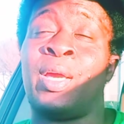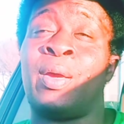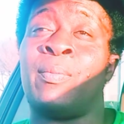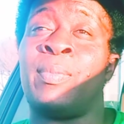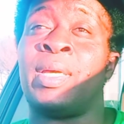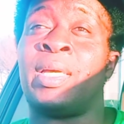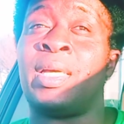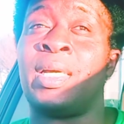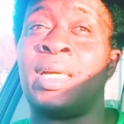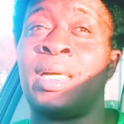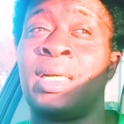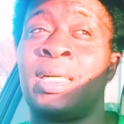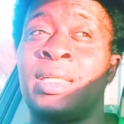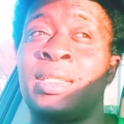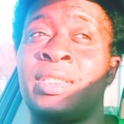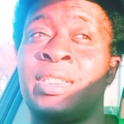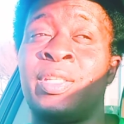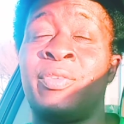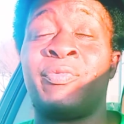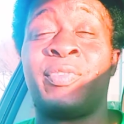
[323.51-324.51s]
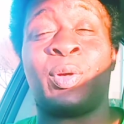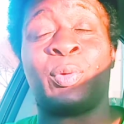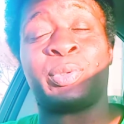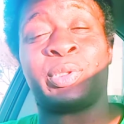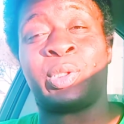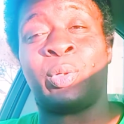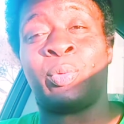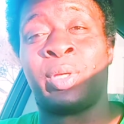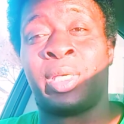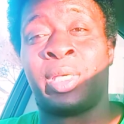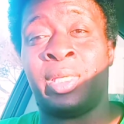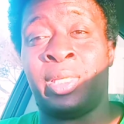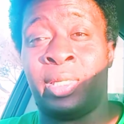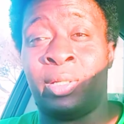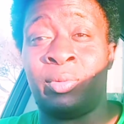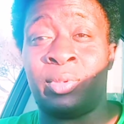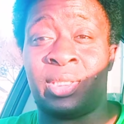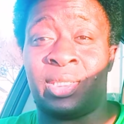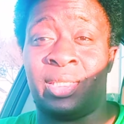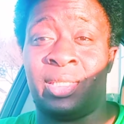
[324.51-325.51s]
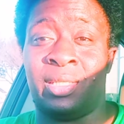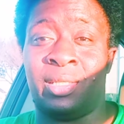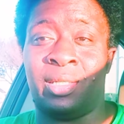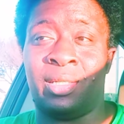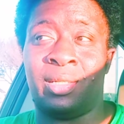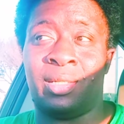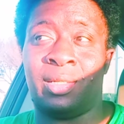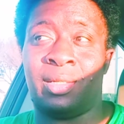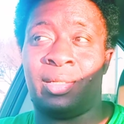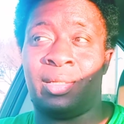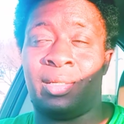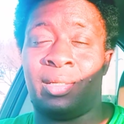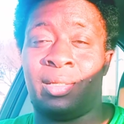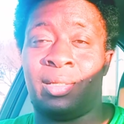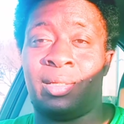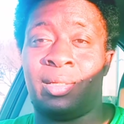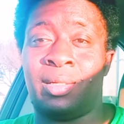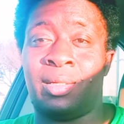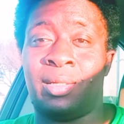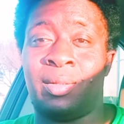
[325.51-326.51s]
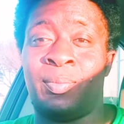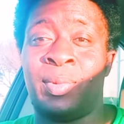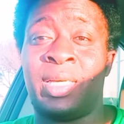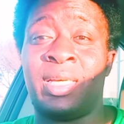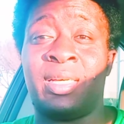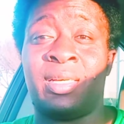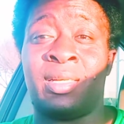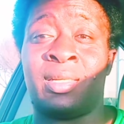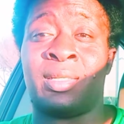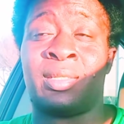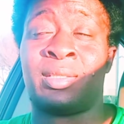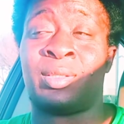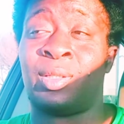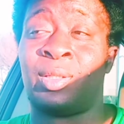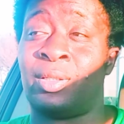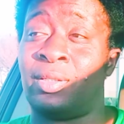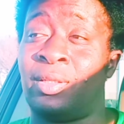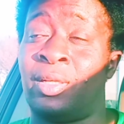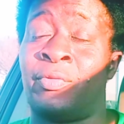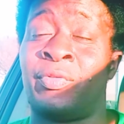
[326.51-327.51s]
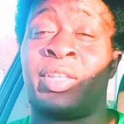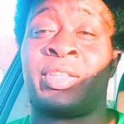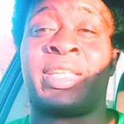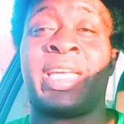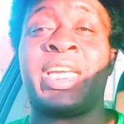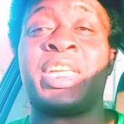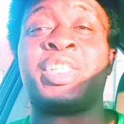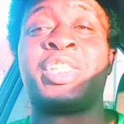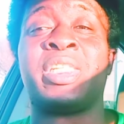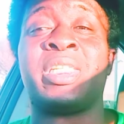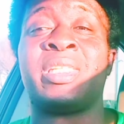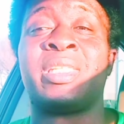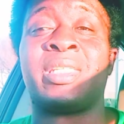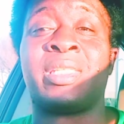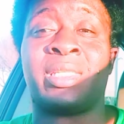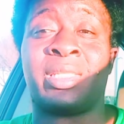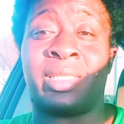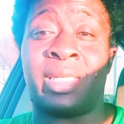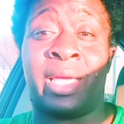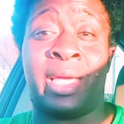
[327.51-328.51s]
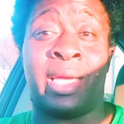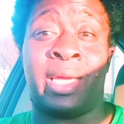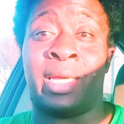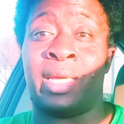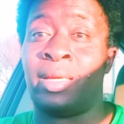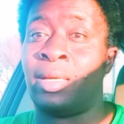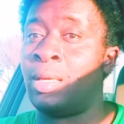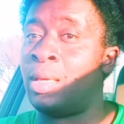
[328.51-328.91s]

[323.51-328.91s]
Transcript: because she felt so guilty because of the things she said.